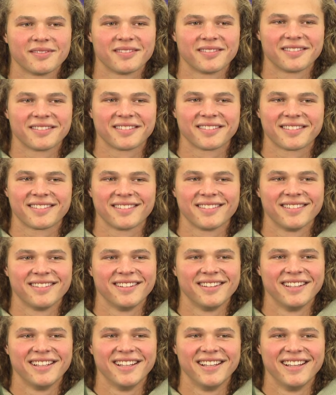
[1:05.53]
is adamant that
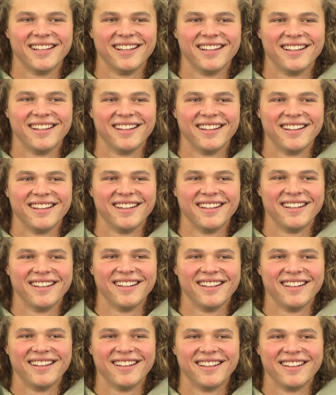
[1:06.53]
you guys have to
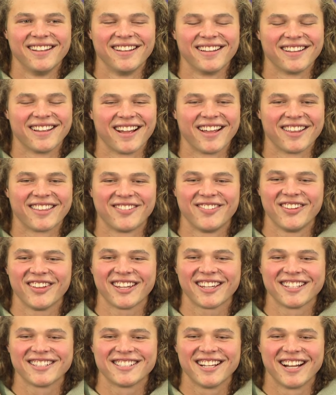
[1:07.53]
beat K U? I feel
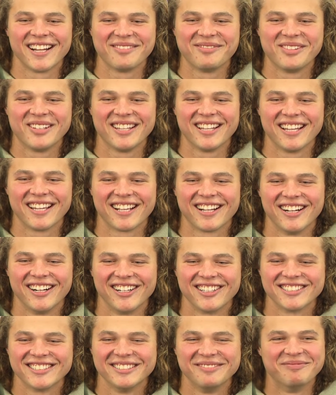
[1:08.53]
like it's got to be like
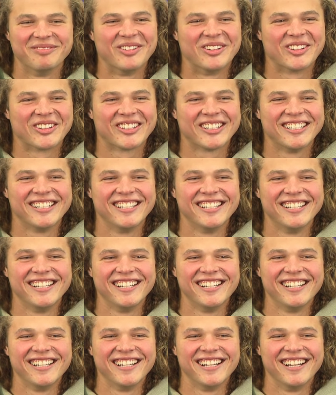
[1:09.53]
Austin Moore.
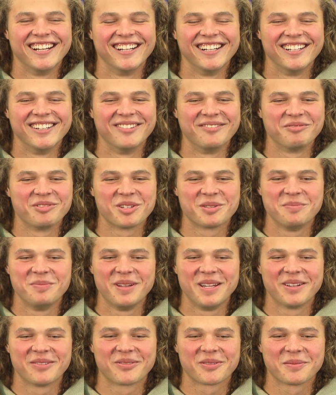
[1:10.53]
Um, just
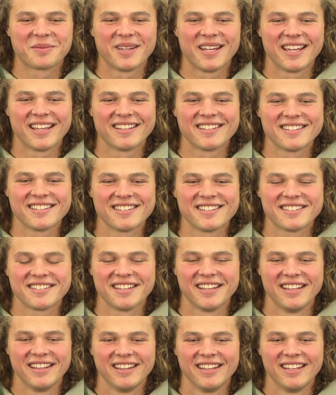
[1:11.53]
being from Kansas,
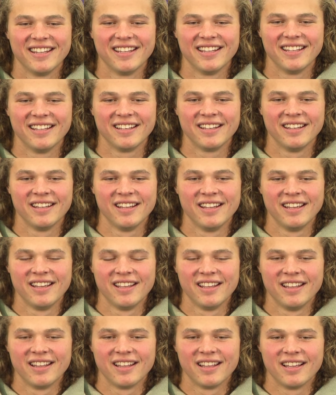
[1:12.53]
and then
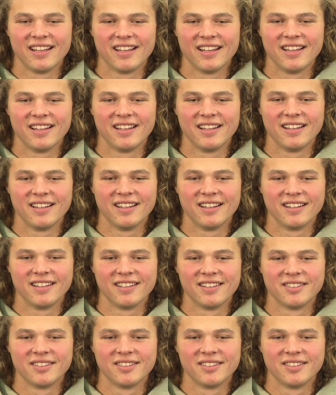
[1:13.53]
uh,